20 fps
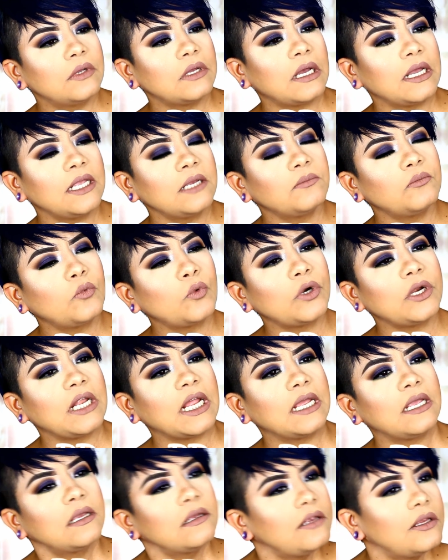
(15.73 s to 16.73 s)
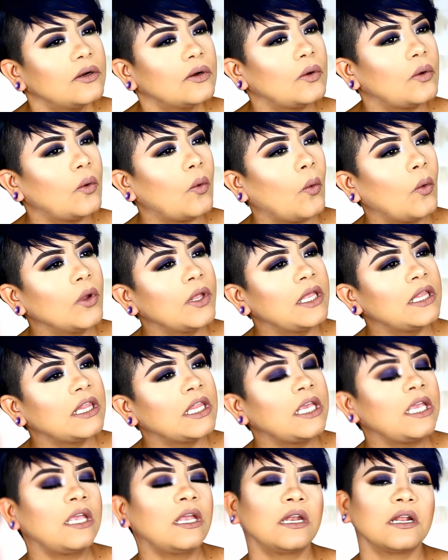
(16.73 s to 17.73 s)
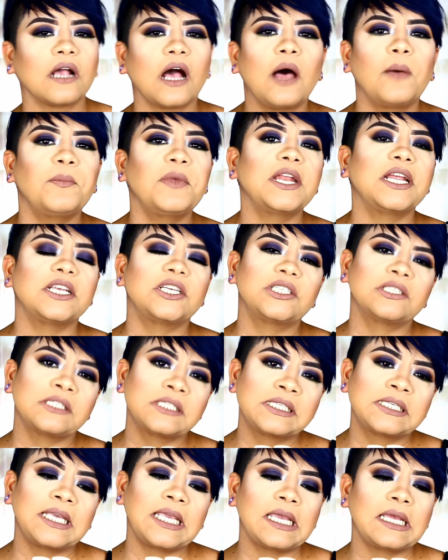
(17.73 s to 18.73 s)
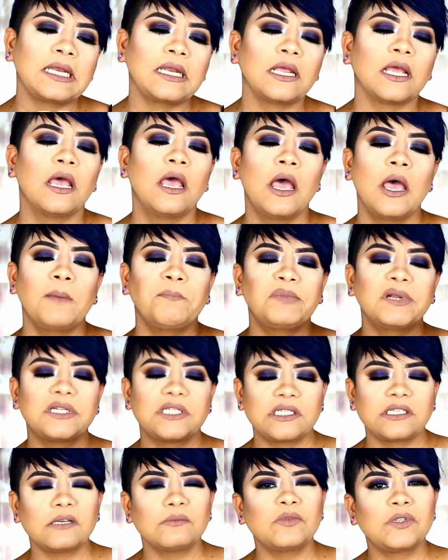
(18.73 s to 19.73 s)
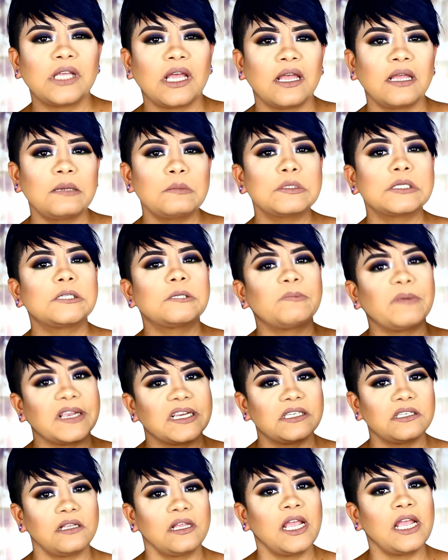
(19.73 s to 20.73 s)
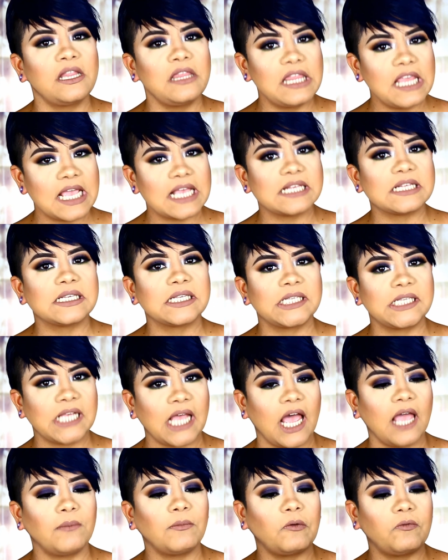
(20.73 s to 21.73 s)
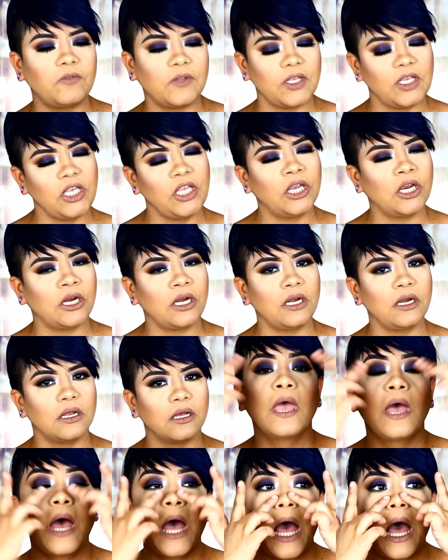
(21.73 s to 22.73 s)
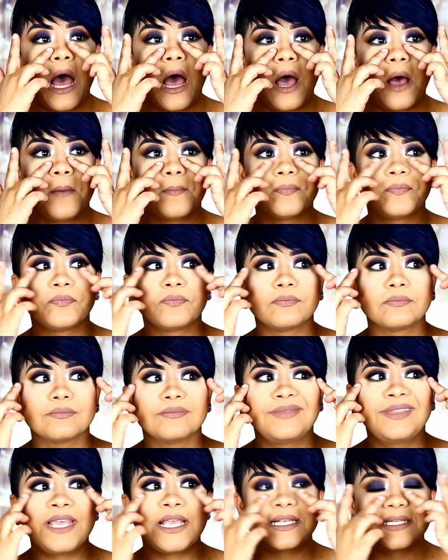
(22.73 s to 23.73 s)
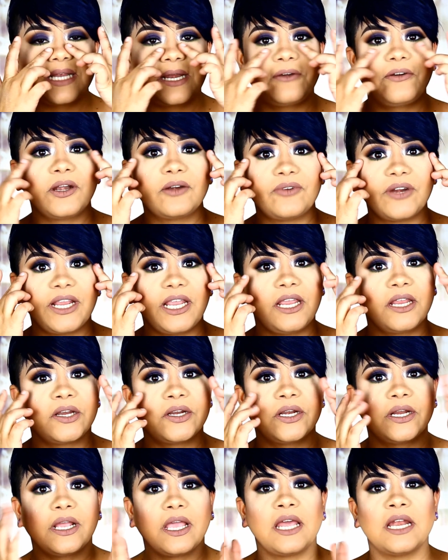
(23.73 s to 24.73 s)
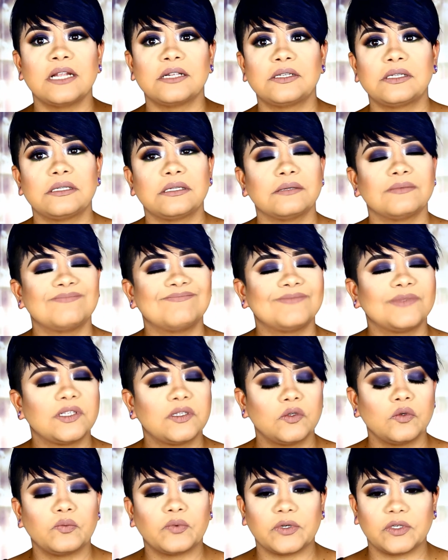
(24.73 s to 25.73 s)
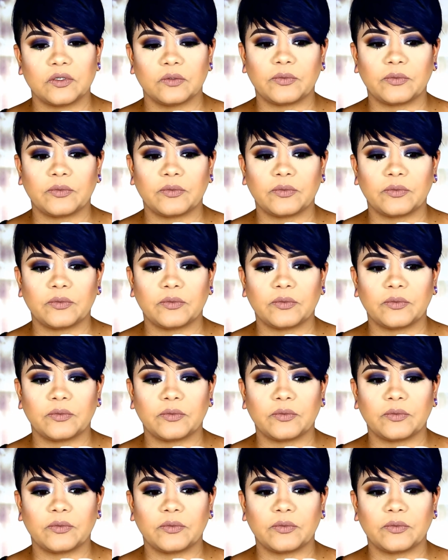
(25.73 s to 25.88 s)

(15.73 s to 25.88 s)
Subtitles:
I am more like, oily and combination skin, but sometimes, especially in this time of the year, this area right here, it is super